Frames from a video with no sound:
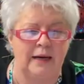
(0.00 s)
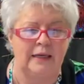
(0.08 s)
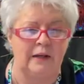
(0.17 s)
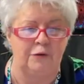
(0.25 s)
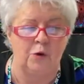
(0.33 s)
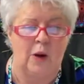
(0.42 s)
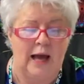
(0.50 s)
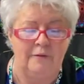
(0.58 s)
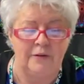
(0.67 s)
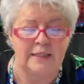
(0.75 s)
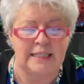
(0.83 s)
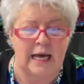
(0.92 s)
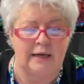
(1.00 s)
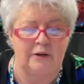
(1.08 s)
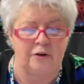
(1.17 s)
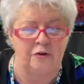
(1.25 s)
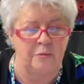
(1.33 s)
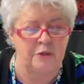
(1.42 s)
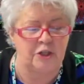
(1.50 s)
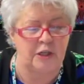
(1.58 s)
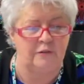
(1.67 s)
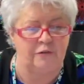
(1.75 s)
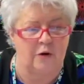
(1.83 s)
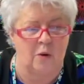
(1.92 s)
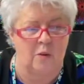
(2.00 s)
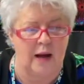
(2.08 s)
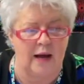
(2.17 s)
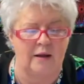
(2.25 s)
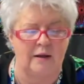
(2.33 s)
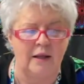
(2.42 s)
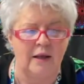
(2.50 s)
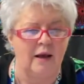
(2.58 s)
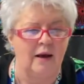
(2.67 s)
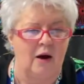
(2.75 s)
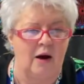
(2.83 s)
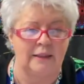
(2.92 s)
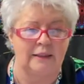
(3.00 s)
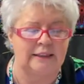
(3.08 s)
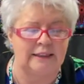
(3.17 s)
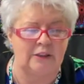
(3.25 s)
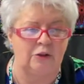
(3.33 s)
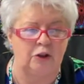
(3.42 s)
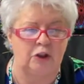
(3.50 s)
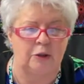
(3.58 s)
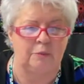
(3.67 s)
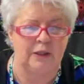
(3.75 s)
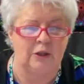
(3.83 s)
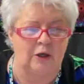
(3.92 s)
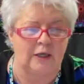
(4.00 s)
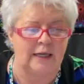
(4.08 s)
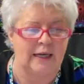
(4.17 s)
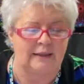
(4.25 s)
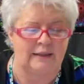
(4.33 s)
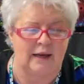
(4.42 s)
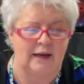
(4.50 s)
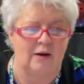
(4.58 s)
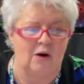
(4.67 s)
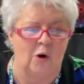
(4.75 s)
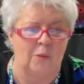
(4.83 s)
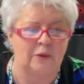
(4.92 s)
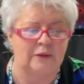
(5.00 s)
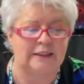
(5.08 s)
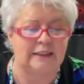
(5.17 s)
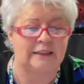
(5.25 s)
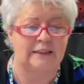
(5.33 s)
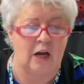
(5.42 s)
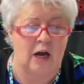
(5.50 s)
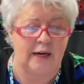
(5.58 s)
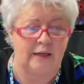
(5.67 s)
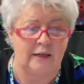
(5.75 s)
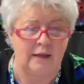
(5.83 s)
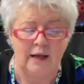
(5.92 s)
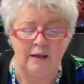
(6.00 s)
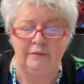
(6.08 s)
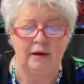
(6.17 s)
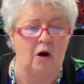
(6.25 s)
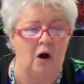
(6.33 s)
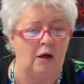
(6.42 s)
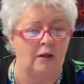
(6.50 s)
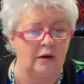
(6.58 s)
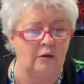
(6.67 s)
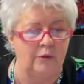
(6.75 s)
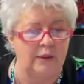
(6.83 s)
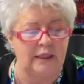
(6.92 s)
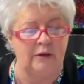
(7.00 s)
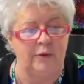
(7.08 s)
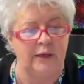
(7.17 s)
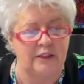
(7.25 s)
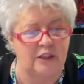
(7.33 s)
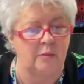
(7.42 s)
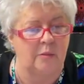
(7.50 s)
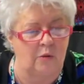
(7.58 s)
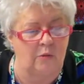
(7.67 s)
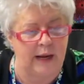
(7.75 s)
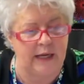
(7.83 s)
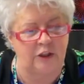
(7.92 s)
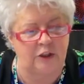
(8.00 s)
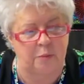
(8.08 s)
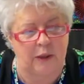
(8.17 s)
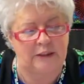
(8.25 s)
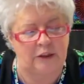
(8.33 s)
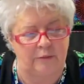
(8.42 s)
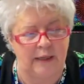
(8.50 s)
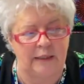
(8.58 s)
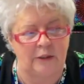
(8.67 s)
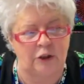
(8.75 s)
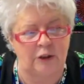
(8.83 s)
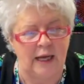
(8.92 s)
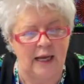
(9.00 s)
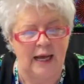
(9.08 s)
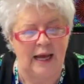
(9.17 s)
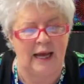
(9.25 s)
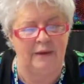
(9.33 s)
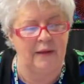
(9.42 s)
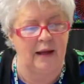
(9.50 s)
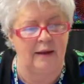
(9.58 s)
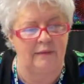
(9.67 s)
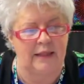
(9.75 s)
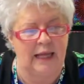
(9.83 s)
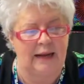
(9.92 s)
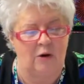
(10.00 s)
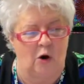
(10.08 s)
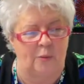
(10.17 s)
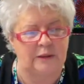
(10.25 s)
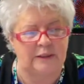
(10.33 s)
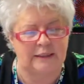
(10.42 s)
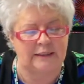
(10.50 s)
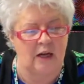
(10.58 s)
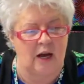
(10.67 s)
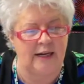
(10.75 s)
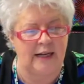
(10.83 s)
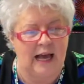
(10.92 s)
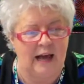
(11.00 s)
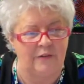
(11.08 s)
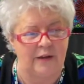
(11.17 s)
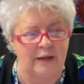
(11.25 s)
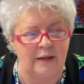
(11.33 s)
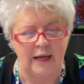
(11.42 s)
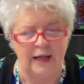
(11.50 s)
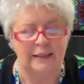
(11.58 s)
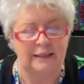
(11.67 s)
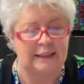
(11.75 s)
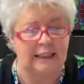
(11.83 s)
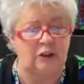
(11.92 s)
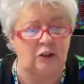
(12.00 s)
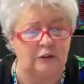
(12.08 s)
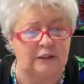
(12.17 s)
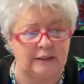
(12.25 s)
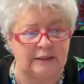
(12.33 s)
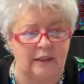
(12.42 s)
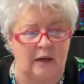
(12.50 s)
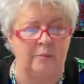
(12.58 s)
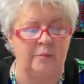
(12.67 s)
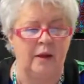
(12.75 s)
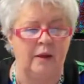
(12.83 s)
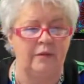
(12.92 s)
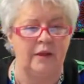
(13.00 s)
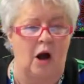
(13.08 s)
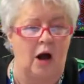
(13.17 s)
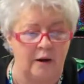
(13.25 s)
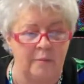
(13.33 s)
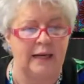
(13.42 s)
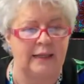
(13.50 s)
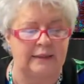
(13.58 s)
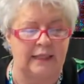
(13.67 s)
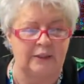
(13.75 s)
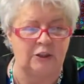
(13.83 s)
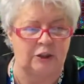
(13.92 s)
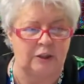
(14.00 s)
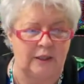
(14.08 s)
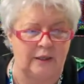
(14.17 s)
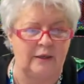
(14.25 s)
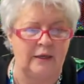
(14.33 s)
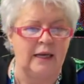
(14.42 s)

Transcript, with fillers: if you haven't sat at a new machine for a while honestly, you should be looking at the Opal 690. They're all in a really reasonable range, price range. And that that Opal 690 having the sensor system, the automatic tension,